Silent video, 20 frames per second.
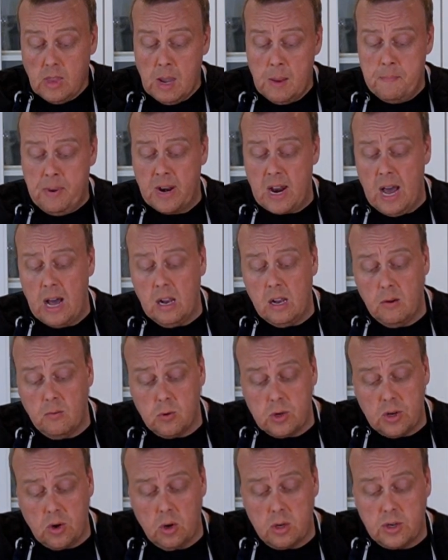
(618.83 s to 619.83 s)
But I
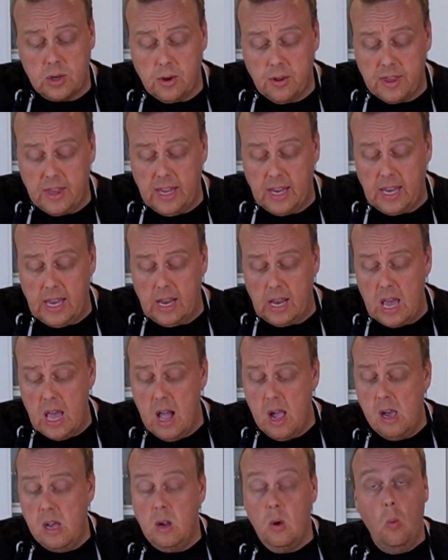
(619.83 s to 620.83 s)
was also thinking,
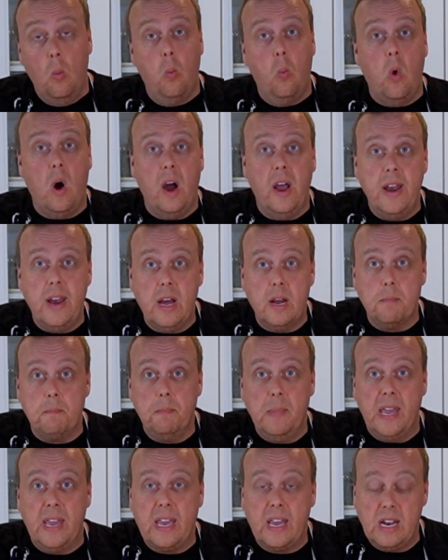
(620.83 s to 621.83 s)
why not
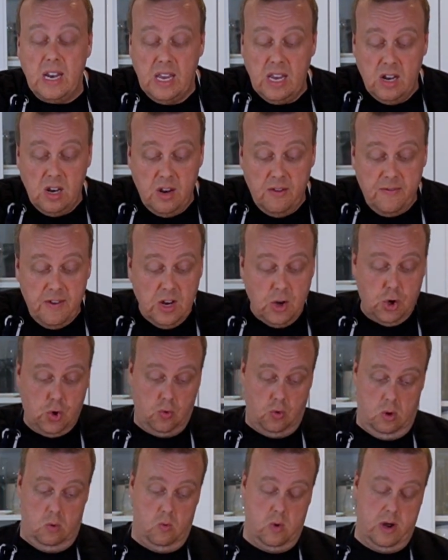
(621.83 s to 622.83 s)
make an
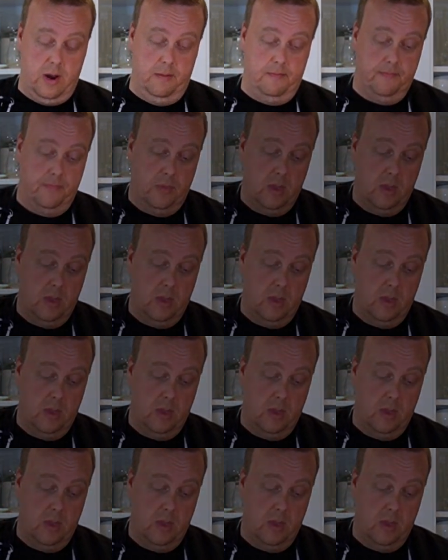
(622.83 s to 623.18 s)
individual one?